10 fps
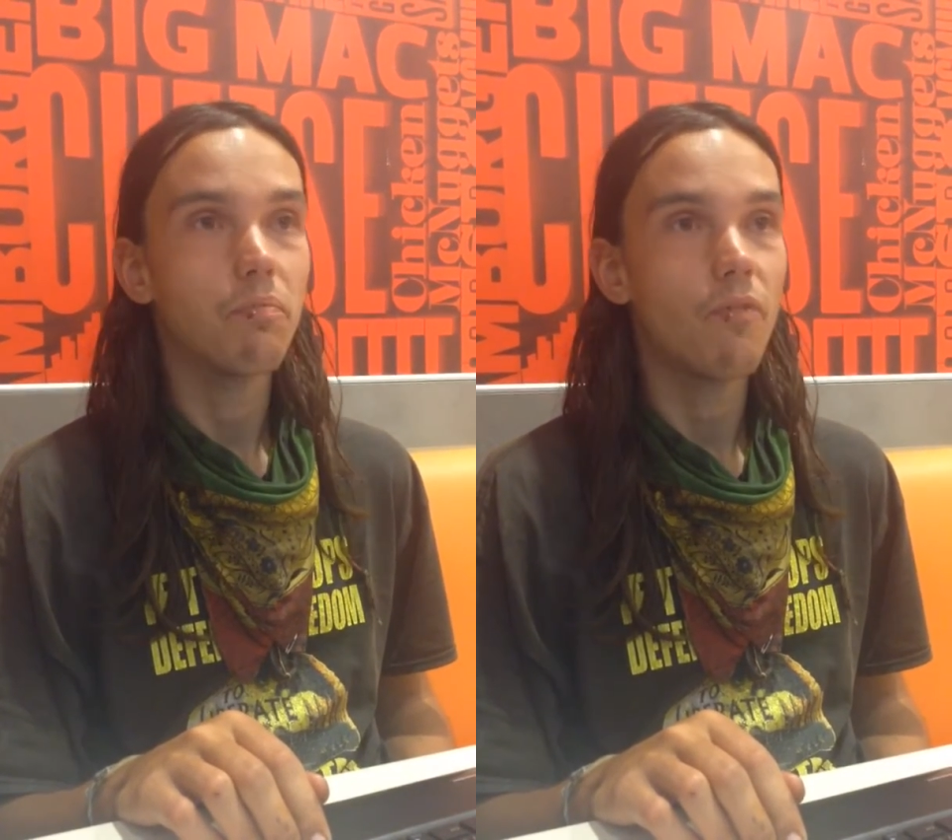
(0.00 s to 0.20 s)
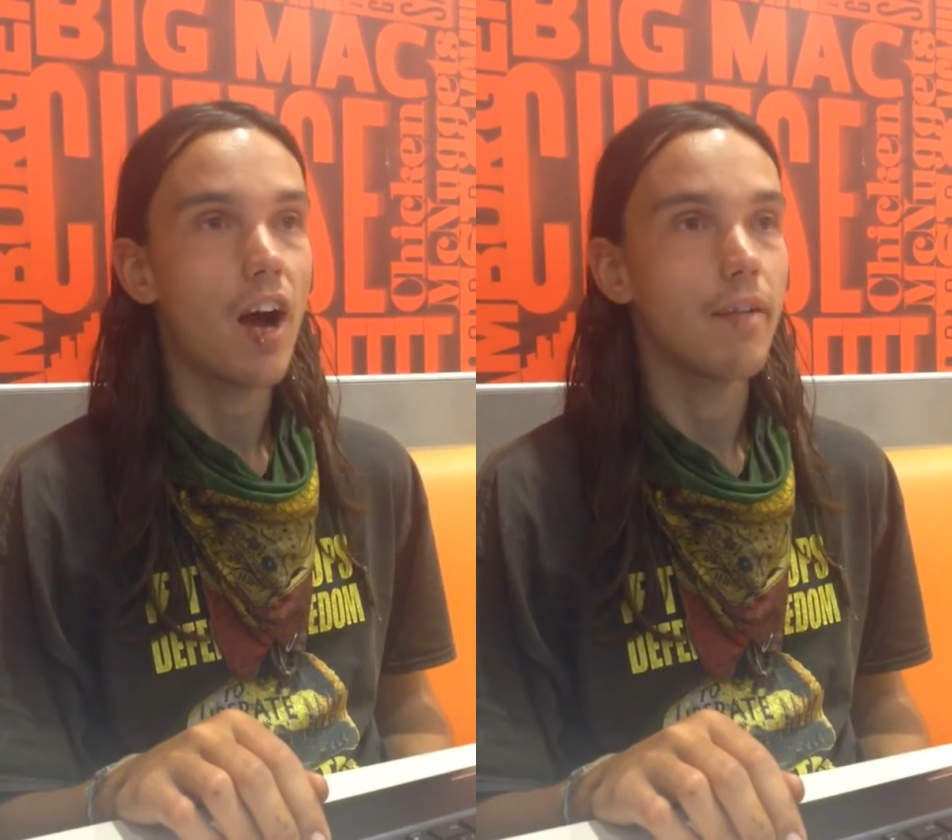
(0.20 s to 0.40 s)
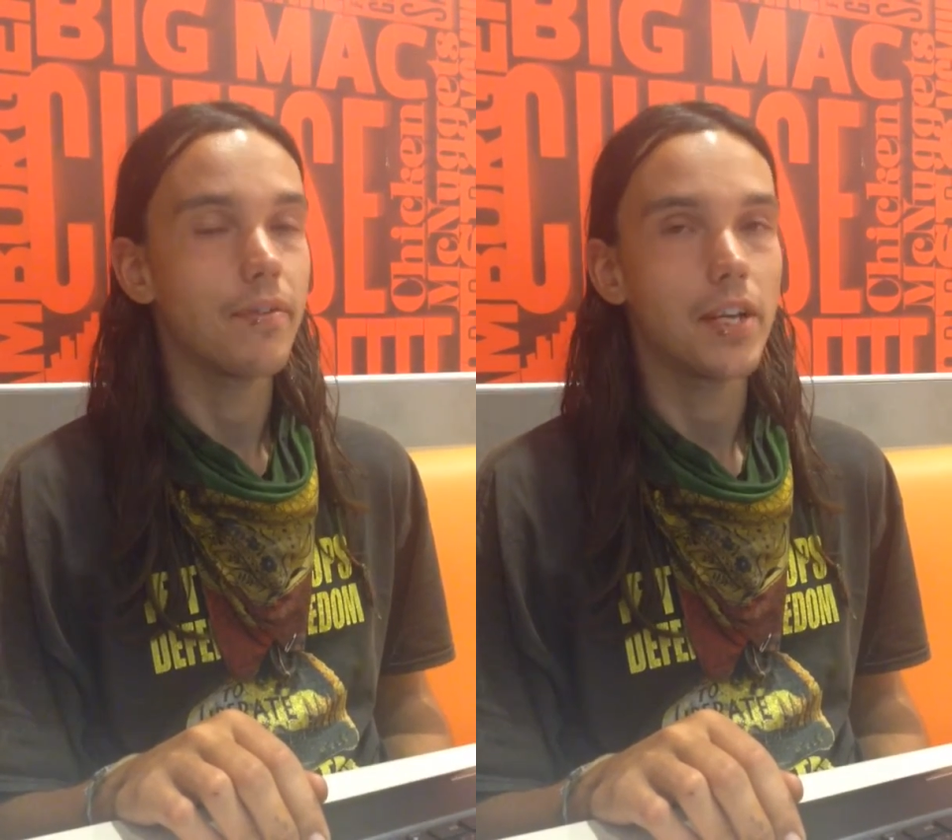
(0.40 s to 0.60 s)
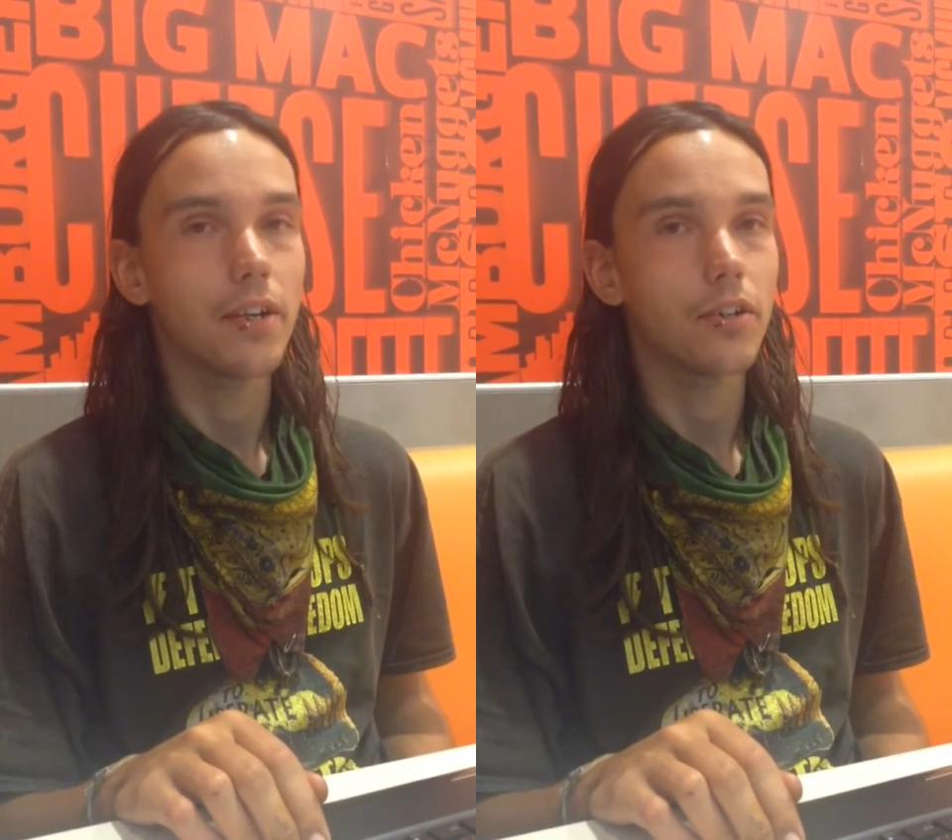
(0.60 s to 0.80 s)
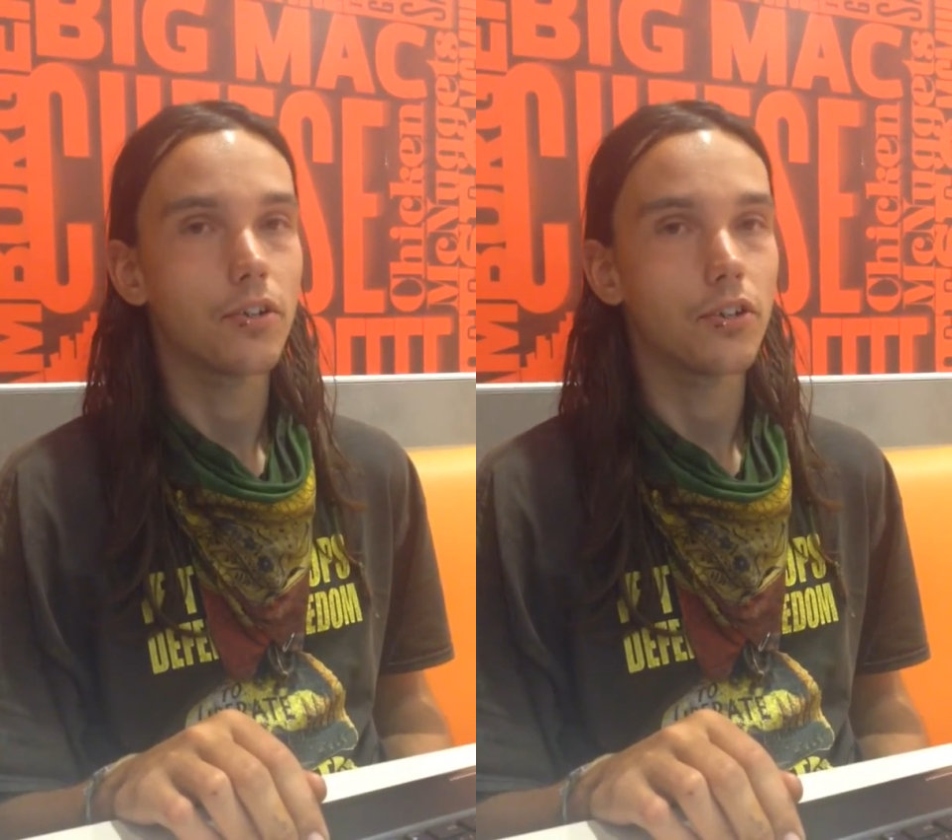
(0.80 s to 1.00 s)
five
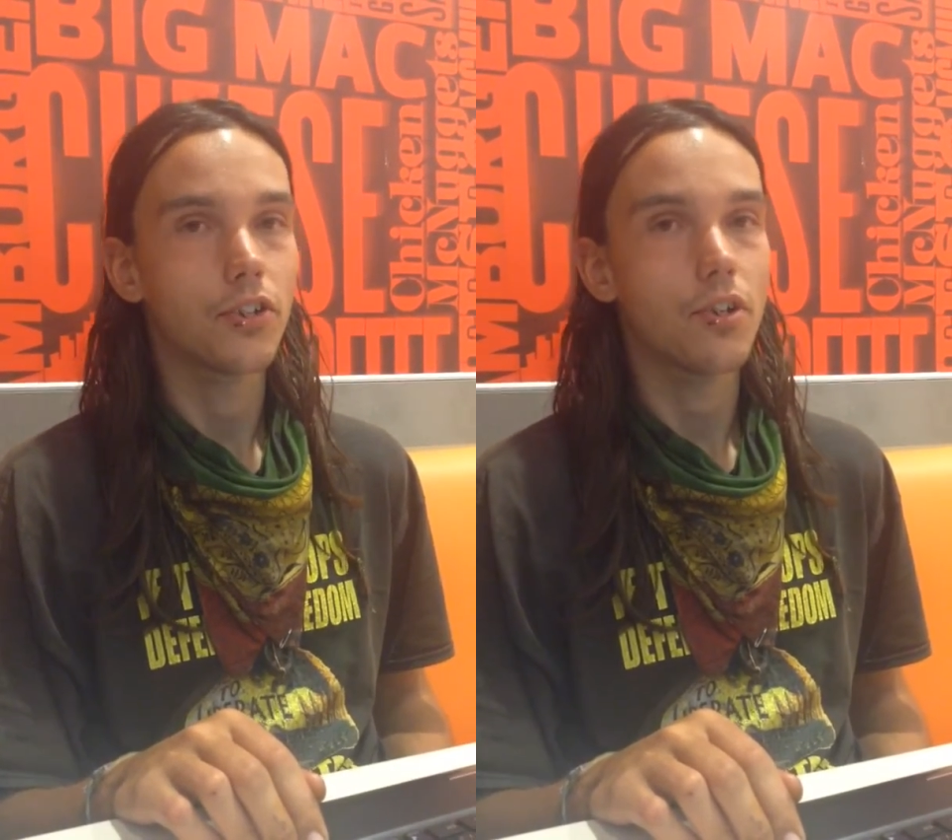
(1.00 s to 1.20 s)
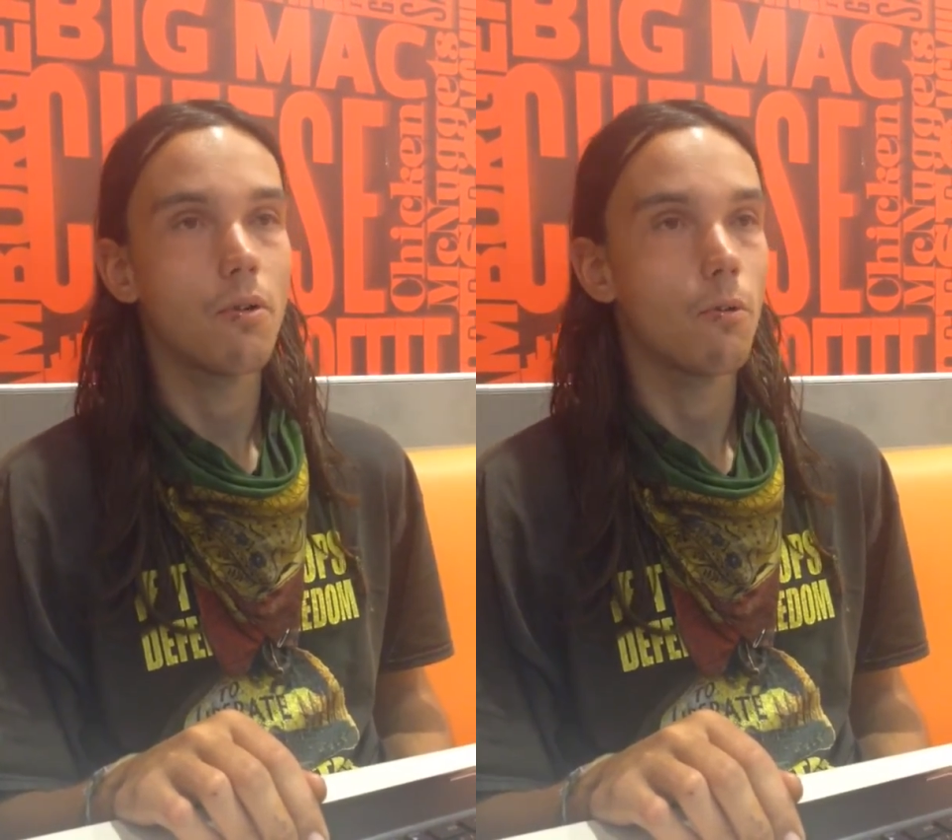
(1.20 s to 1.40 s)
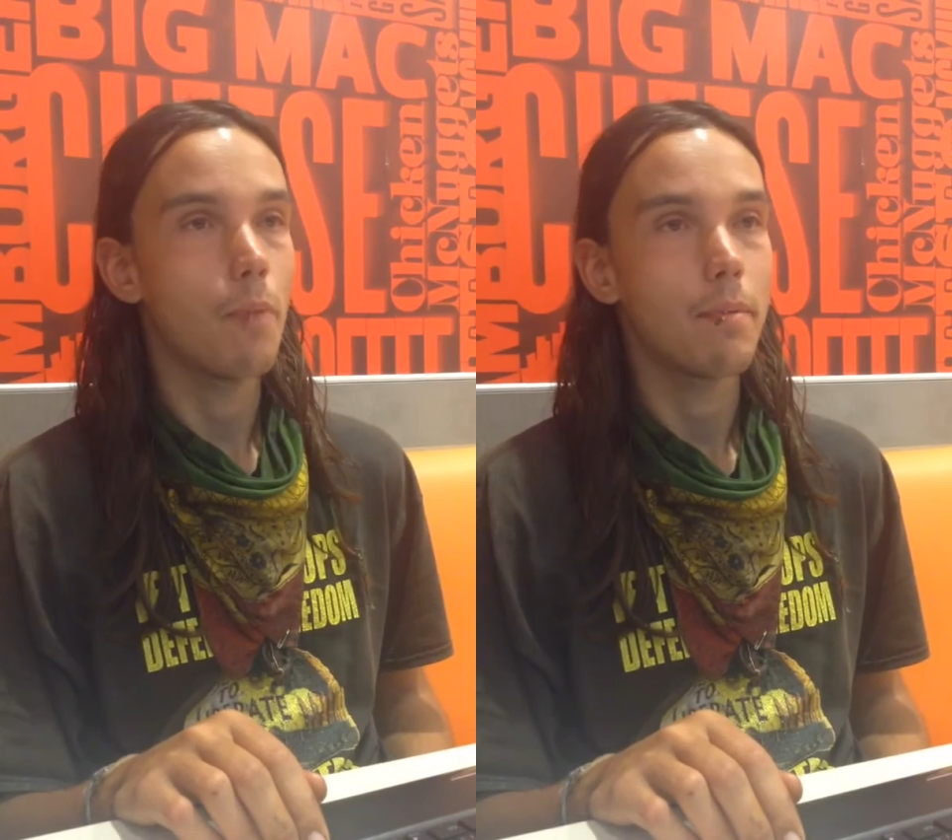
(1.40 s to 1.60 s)
years or